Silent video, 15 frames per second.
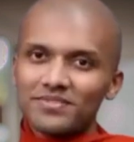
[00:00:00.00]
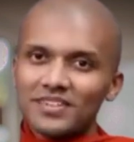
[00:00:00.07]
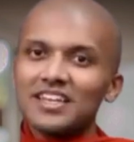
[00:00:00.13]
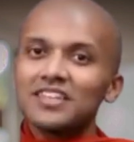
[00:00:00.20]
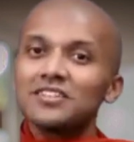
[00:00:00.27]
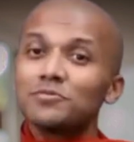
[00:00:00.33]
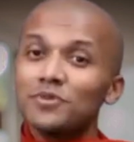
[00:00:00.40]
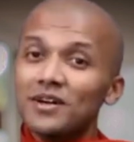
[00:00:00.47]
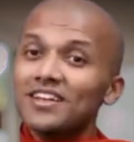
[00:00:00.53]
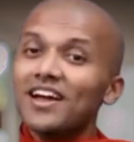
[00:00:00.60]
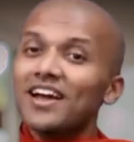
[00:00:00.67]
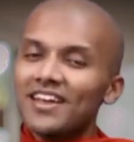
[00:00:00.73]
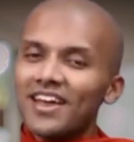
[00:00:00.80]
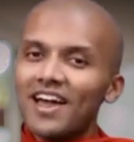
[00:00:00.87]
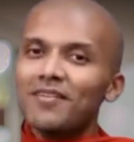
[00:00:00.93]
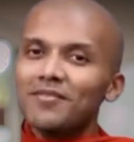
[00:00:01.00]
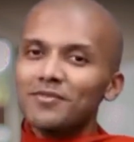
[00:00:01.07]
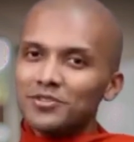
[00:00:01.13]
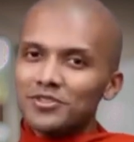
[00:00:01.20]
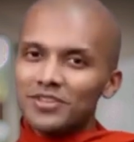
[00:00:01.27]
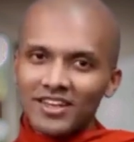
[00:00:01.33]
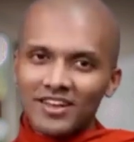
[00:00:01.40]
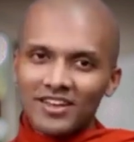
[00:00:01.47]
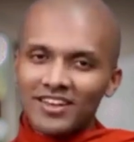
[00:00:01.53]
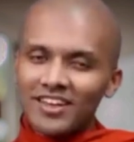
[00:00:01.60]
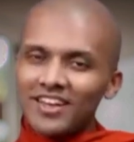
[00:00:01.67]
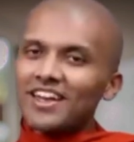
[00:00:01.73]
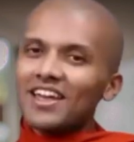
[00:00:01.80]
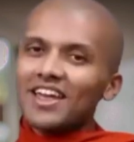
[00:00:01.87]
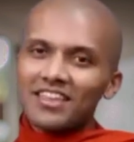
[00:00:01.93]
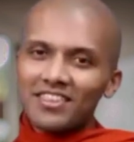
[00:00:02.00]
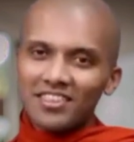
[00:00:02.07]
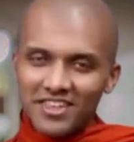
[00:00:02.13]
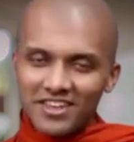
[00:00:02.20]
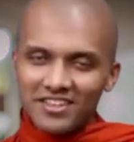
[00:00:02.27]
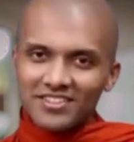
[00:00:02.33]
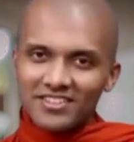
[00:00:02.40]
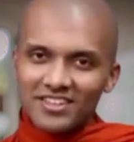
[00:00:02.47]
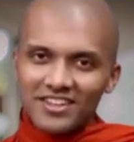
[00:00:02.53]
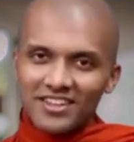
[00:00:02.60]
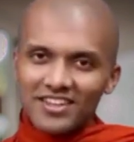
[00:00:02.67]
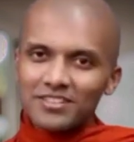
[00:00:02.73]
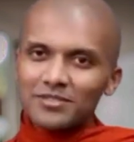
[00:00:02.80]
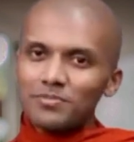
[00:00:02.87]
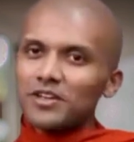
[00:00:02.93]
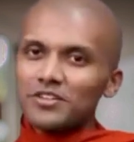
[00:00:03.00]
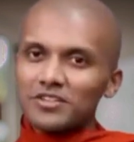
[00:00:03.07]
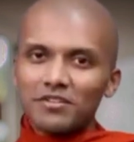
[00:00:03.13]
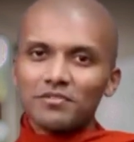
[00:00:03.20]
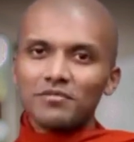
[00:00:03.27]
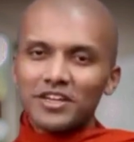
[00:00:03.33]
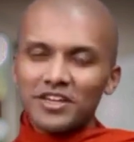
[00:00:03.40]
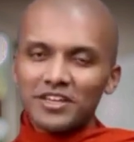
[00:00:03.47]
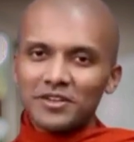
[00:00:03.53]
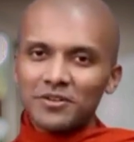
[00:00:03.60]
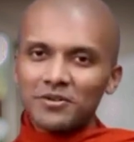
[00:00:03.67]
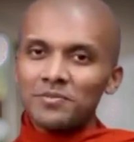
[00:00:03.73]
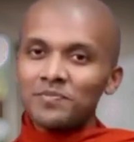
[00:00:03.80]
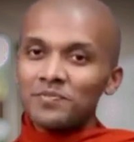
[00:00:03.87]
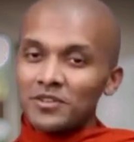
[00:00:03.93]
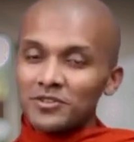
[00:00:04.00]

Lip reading: That is what I have to share in this special video.